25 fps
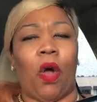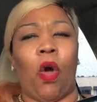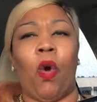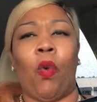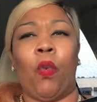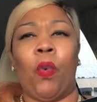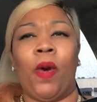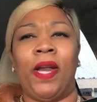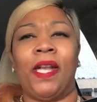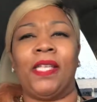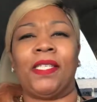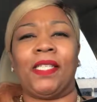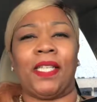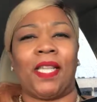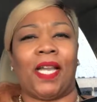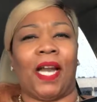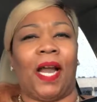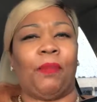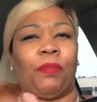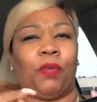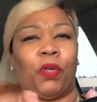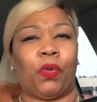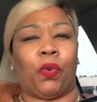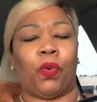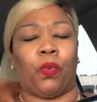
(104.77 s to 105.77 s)
Or what is it that
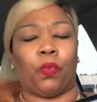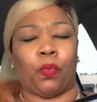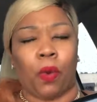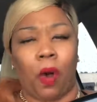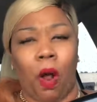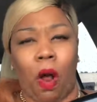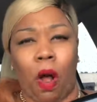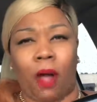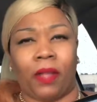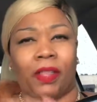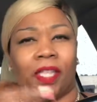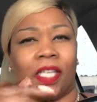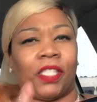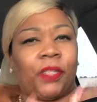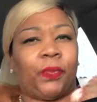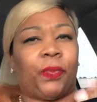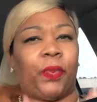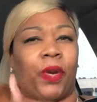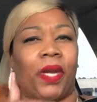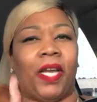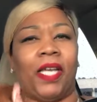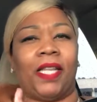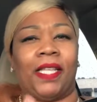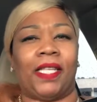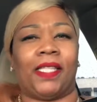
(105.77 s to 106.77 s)
I'm doing wrong that's
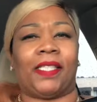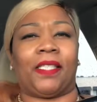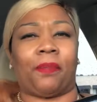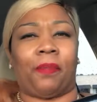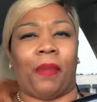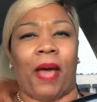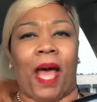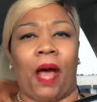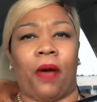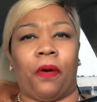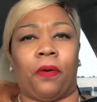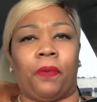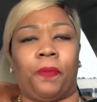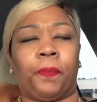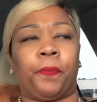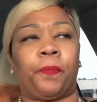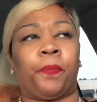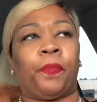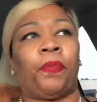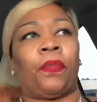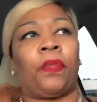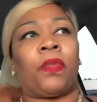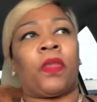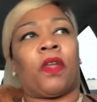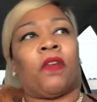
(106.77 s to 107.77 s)
bringing this about?
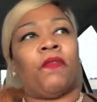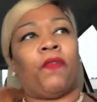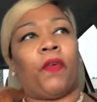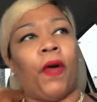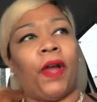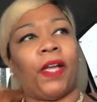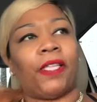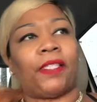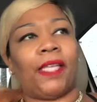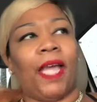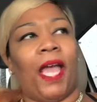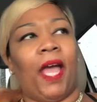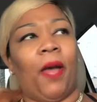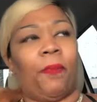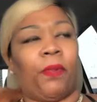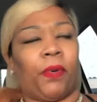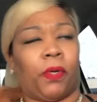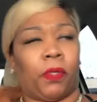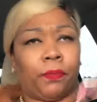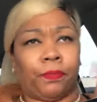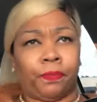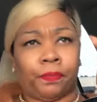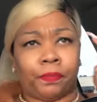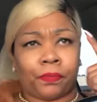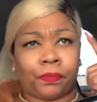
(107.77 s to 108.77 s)
For example,